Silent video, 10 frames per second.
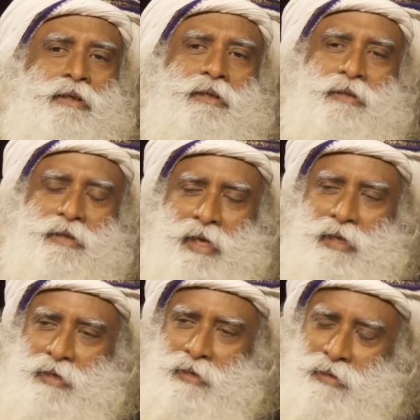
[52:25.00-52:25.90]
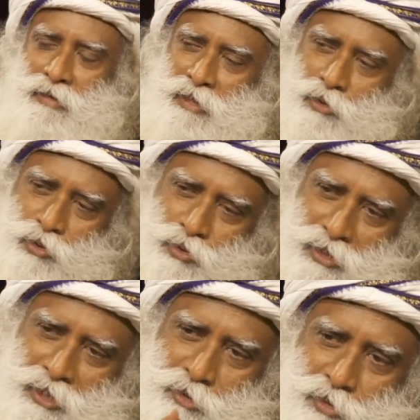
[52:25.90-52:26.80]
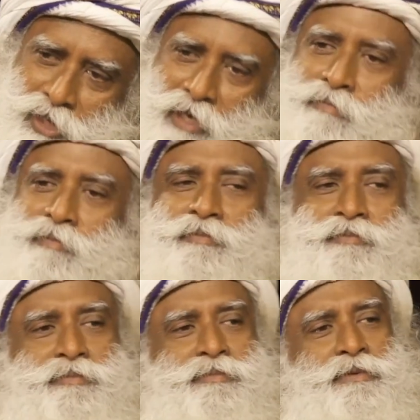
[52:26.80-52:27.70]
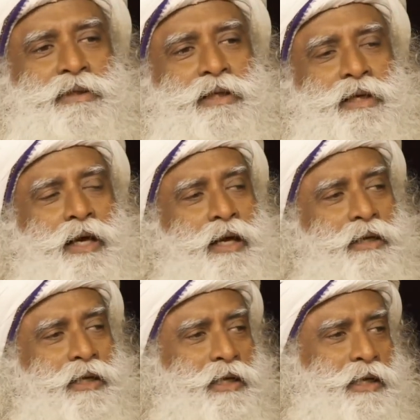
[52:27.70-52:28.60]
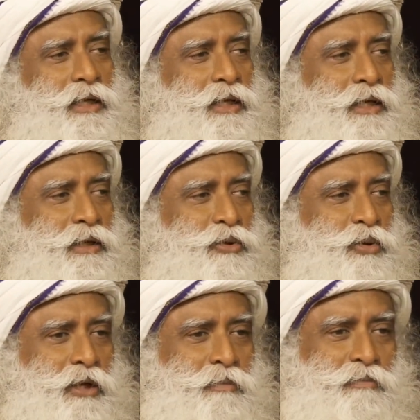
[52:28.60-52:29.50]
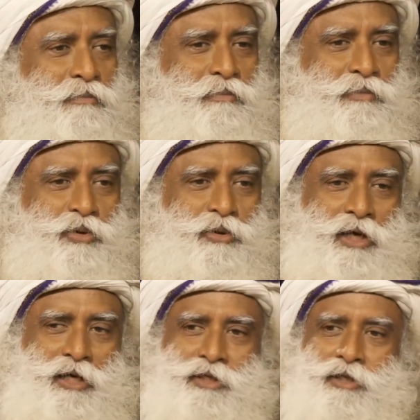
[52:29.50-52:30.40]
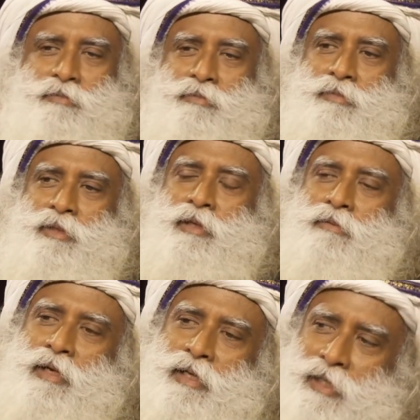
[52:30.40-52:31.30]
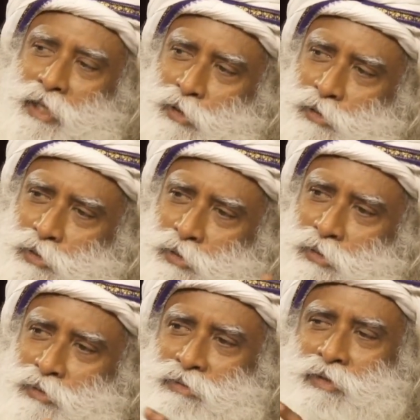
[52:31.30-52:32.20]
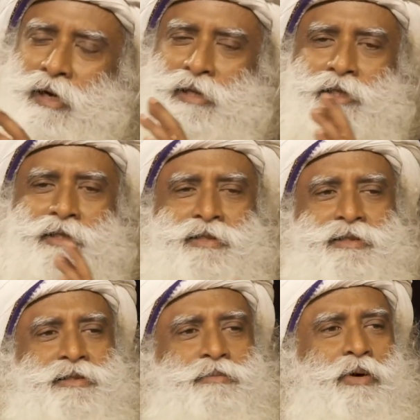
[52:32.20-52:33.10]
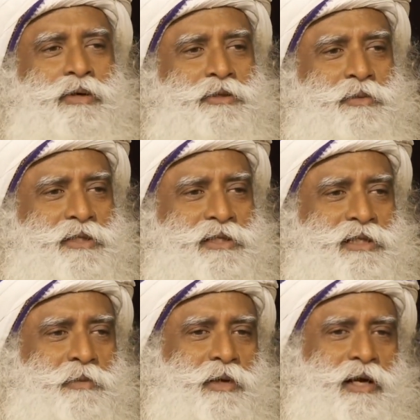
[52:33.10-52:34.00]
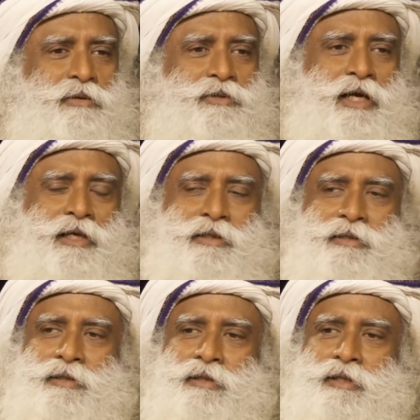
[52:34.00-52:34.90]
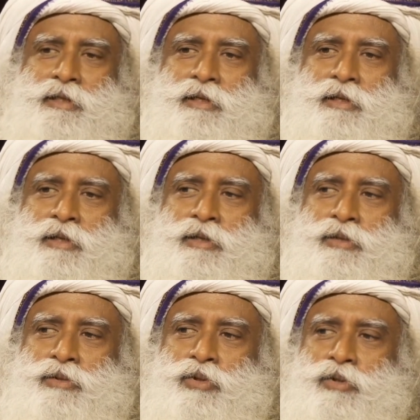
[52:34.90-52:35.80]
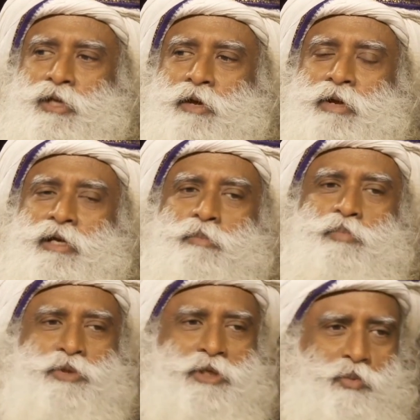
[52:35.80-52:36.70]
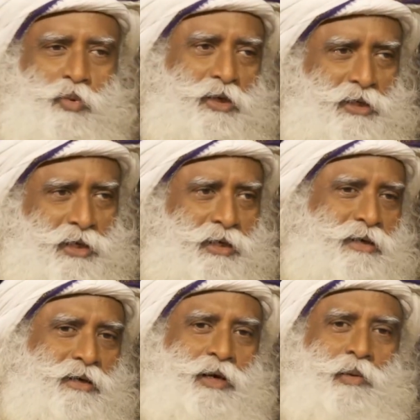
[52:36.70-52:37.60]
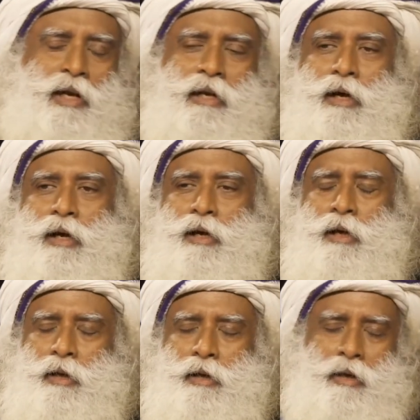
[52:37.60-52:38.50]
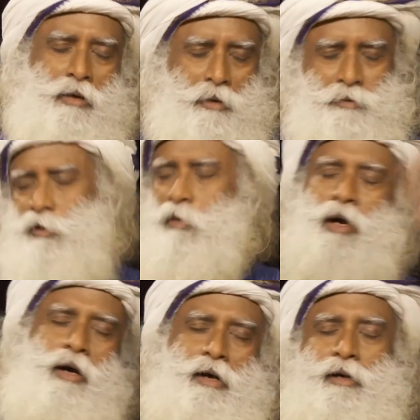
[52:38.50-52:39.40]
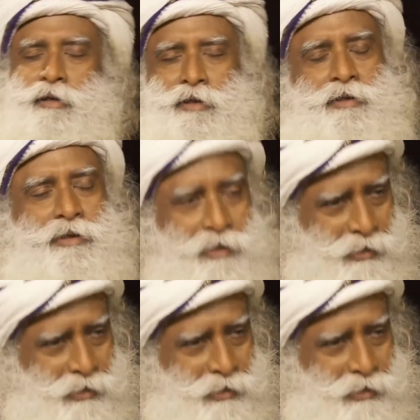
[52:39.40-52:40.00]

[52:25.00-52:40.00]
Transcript: Then the guru said, you come. And he took him to his ashram, where there also all these monks were sleeping outside. So they went and put some water on one guy. He got up, Siva!